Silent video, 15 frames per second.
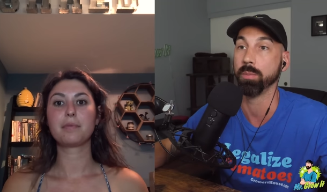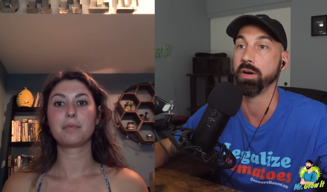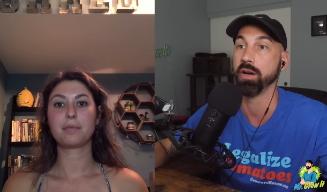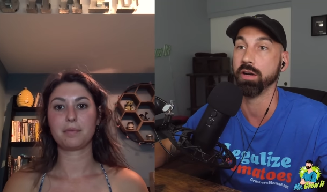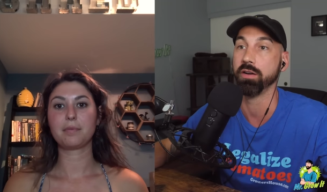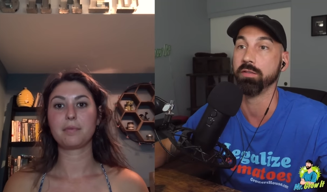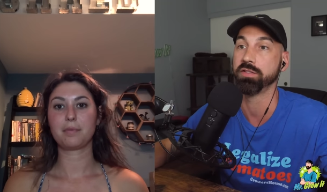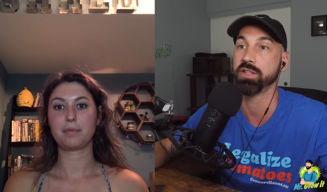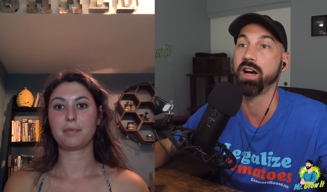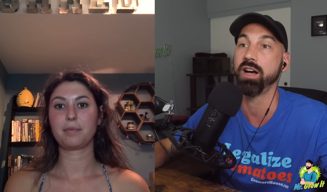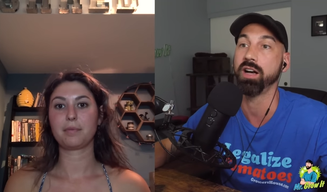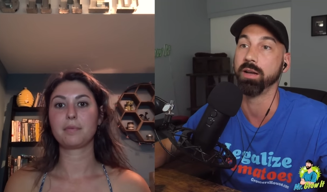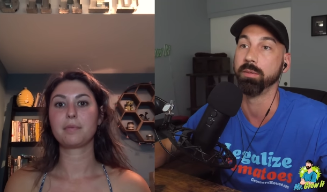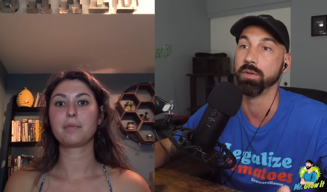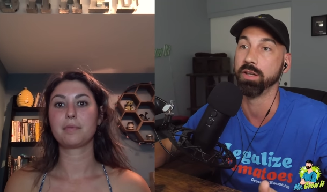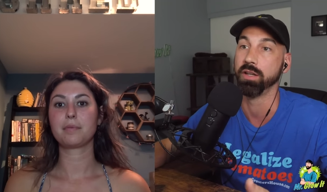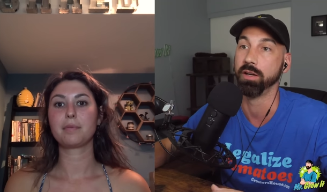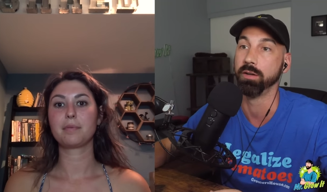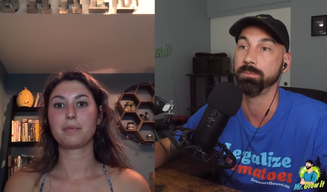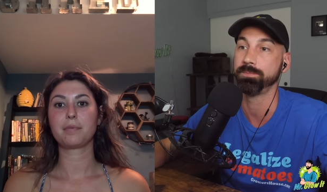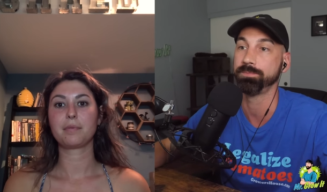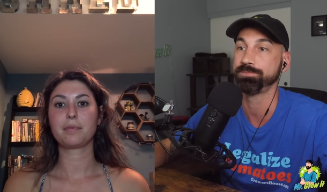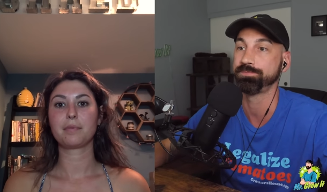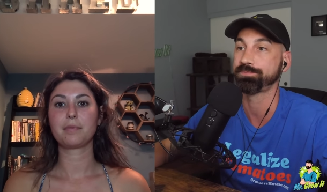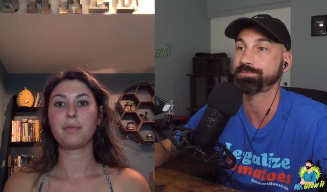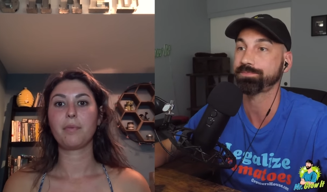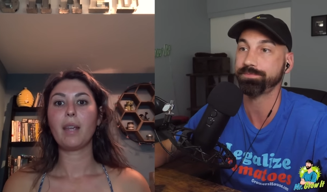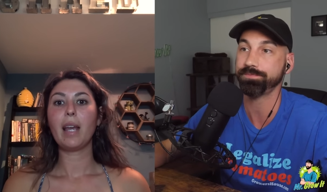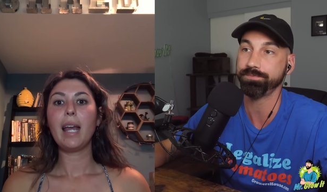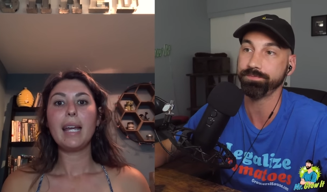Speaker 1: period of time, you know?
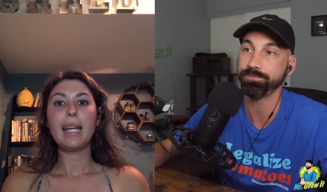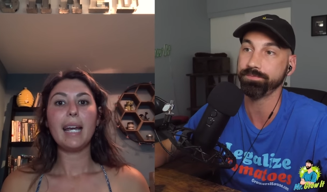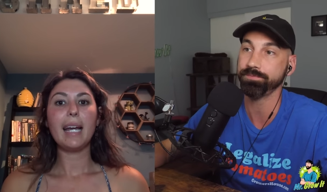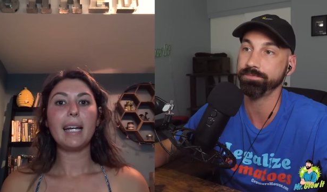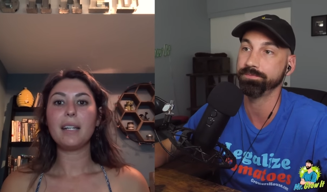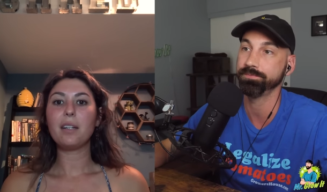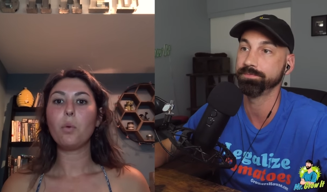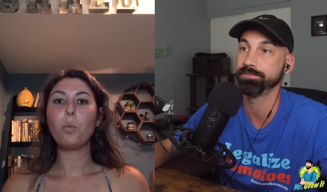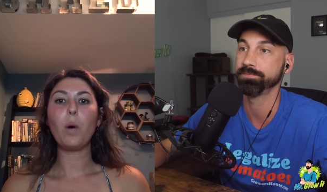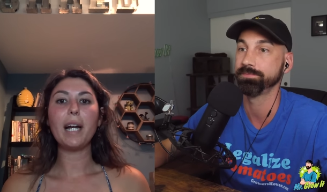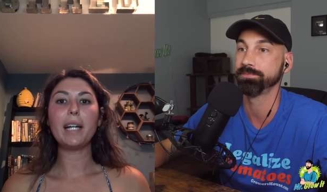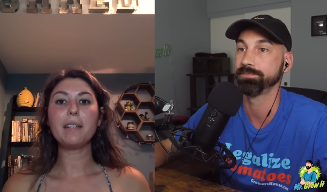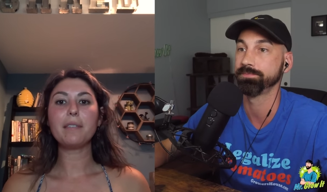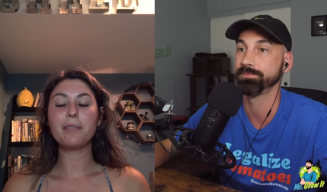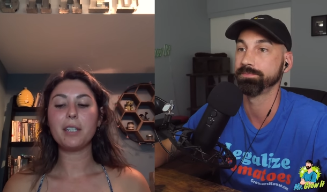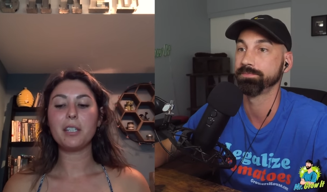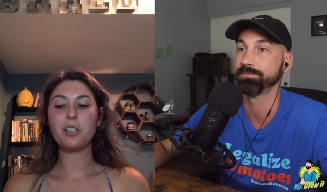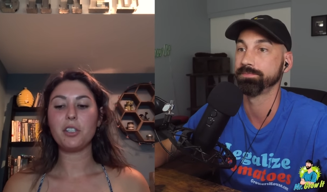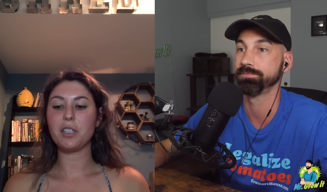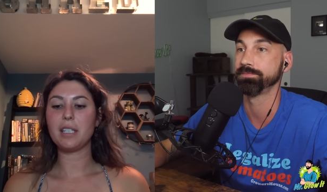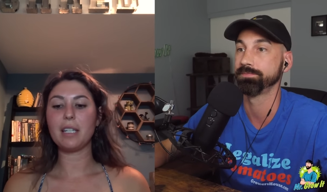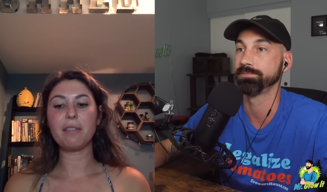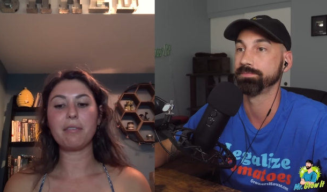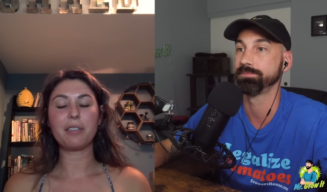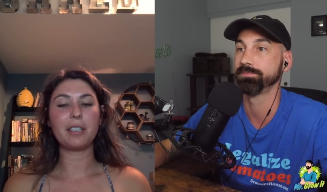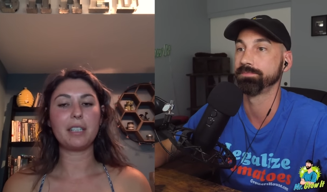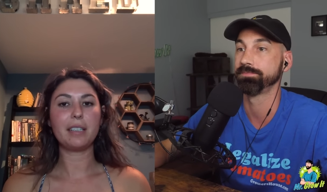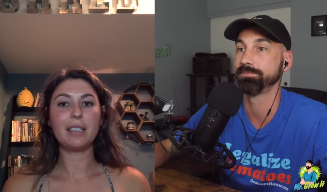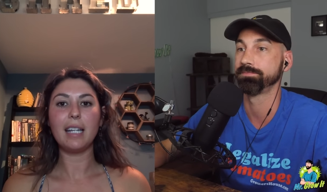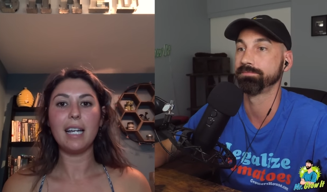
Speaker 2: Yeah, and a wine fridge is
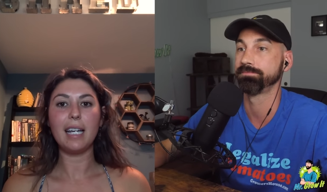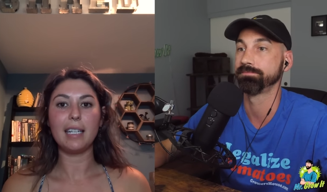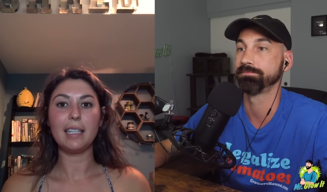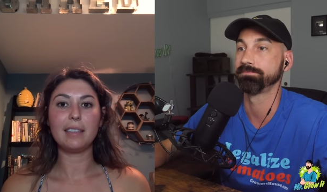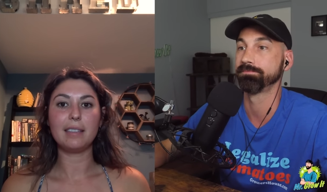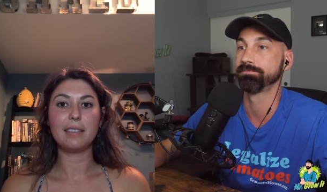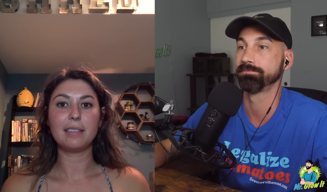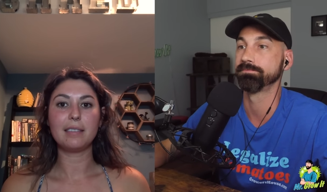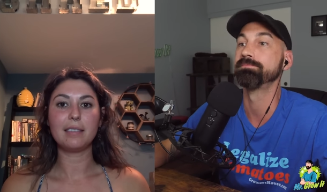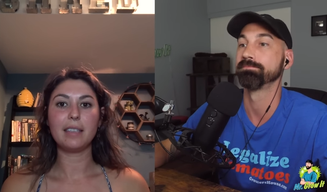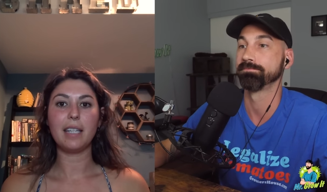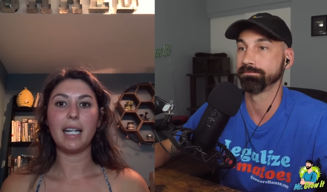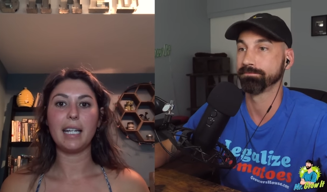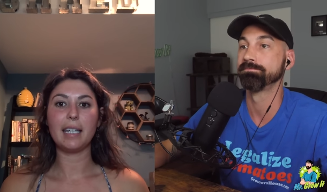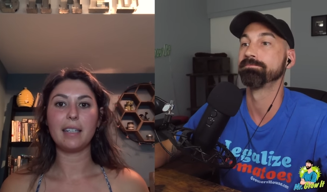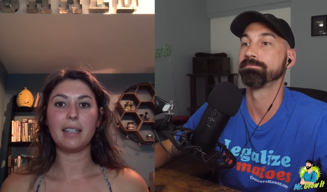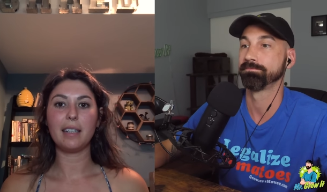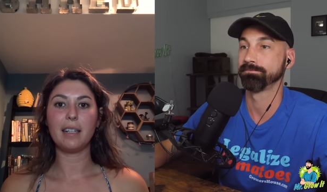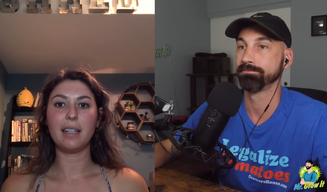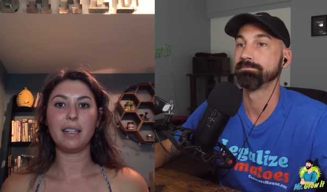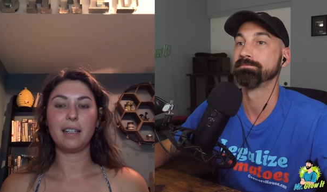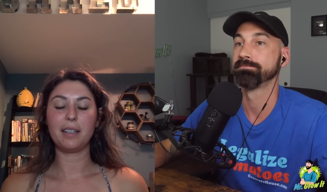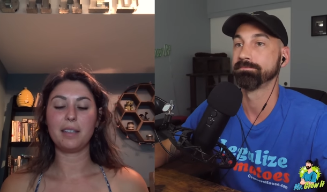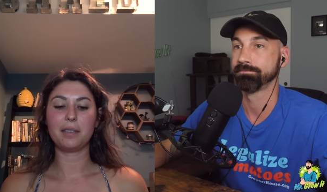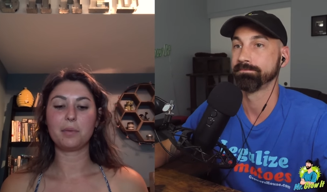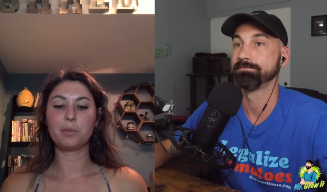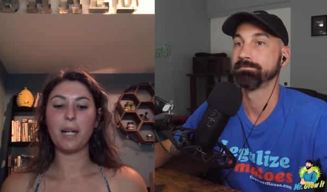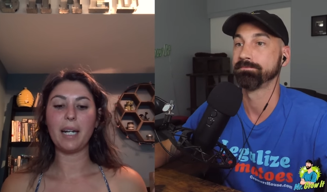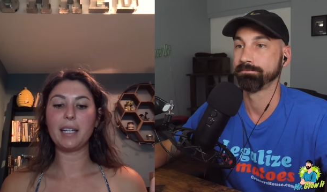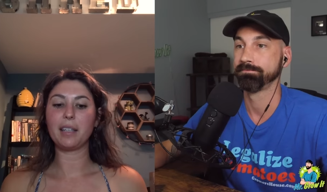different than like a
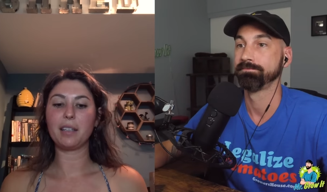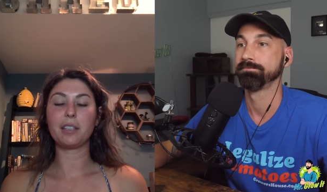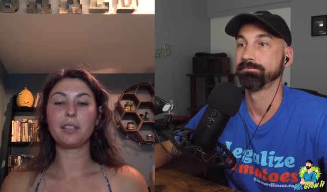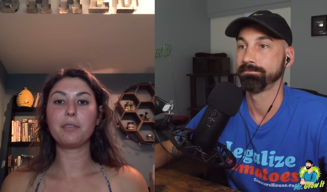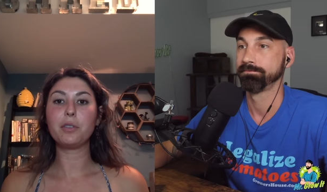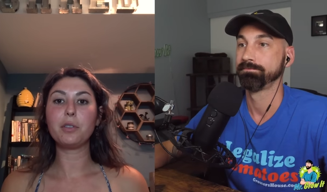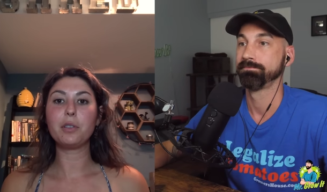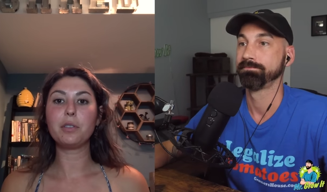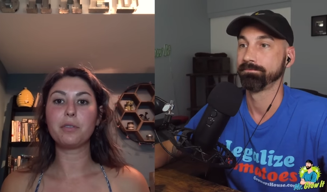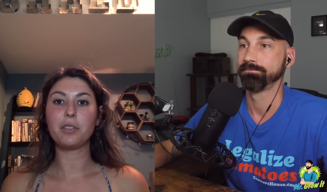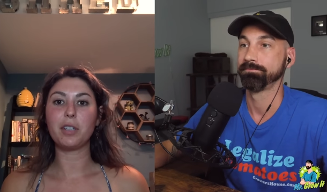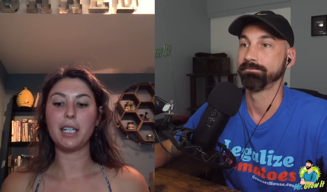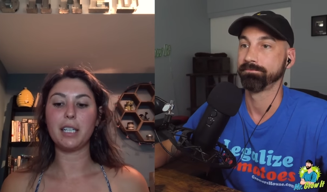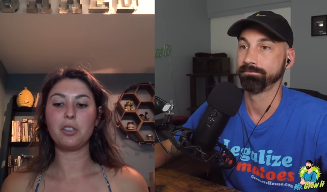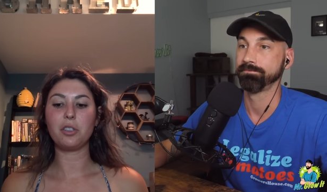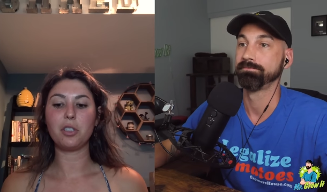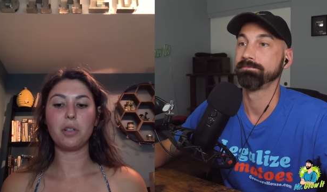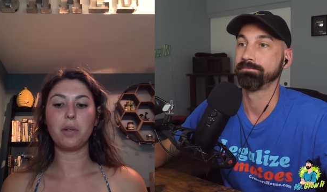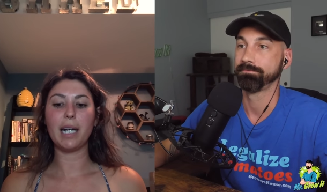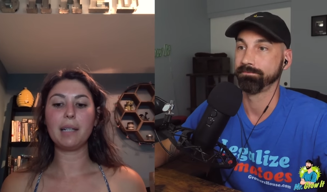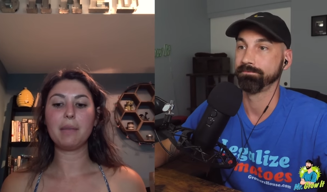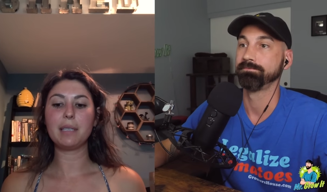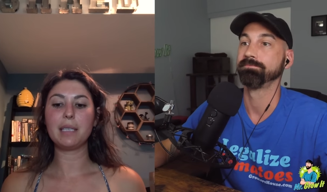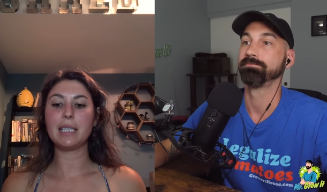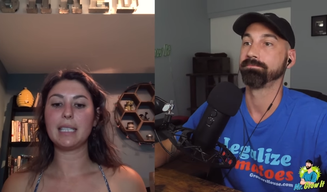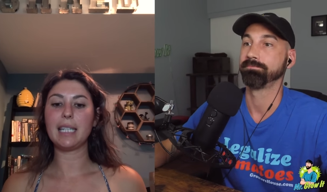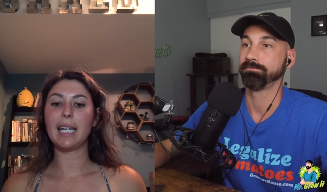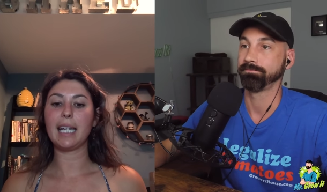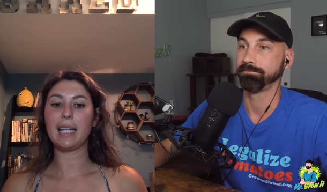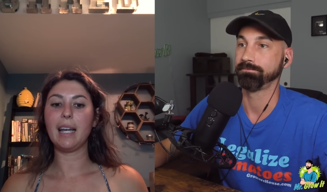regular food fridge. So I would
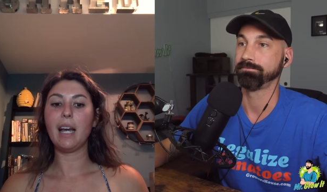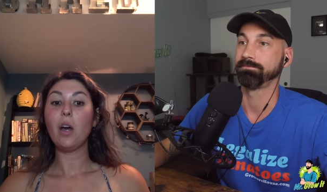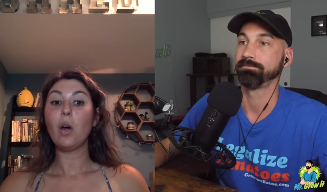say